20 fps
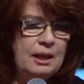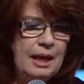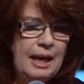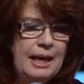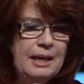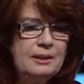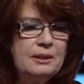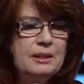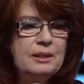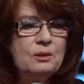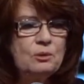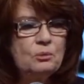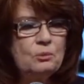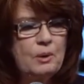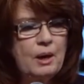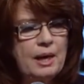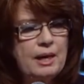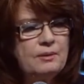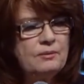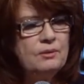and the
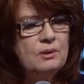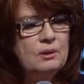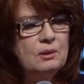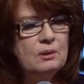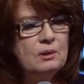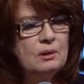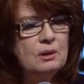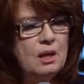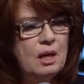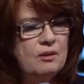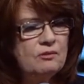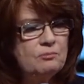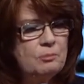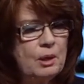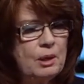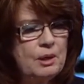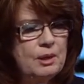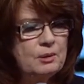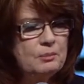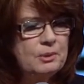arrival of
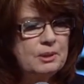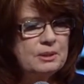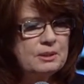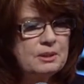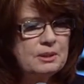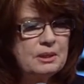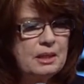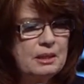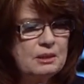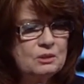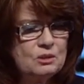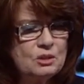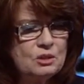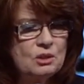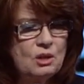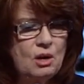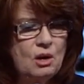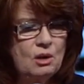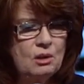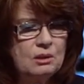Barnabas and
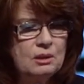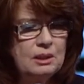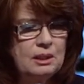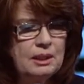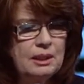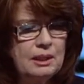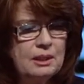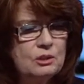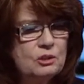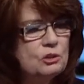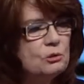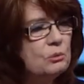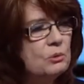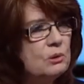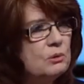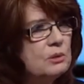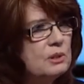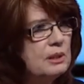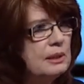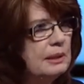Saul in
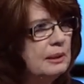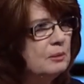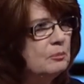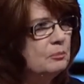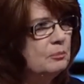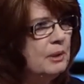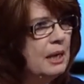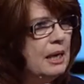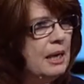Jerusalem.